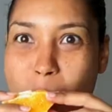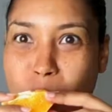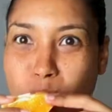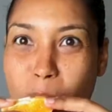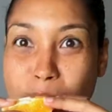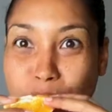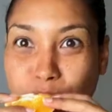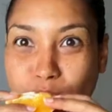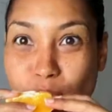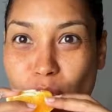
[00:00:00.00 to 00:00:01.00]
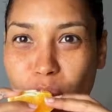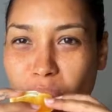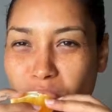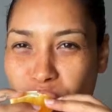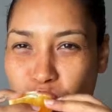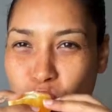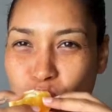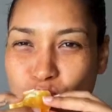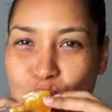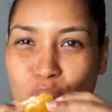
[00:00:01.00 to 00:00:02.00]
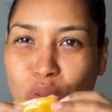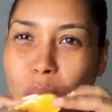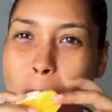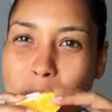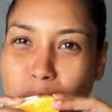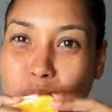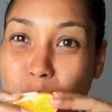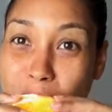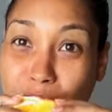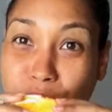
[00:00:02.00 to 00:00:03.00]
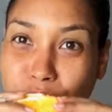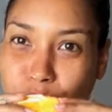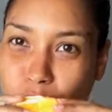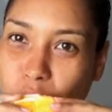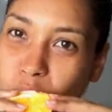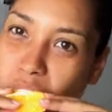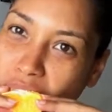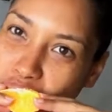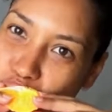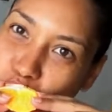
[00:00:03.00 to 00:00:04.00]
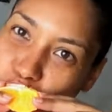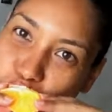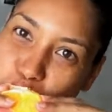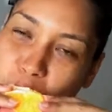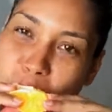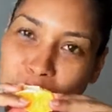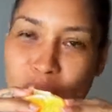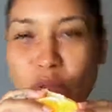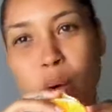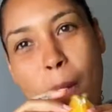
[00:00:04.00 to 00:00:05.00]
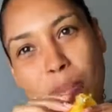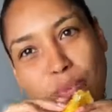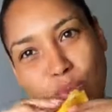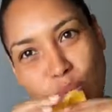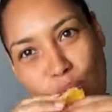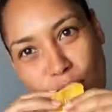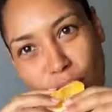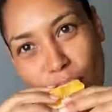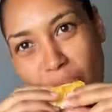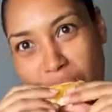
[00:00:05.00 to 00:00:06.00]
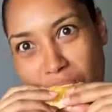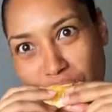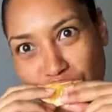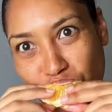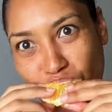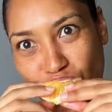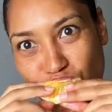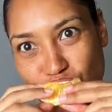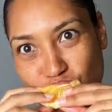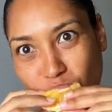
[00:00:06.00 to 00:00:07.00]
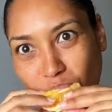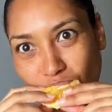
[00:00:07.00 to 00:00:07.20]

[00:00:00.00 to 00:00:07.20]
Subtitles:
Now, I don't juice my oranges very often because I want all the fiber from my oranges.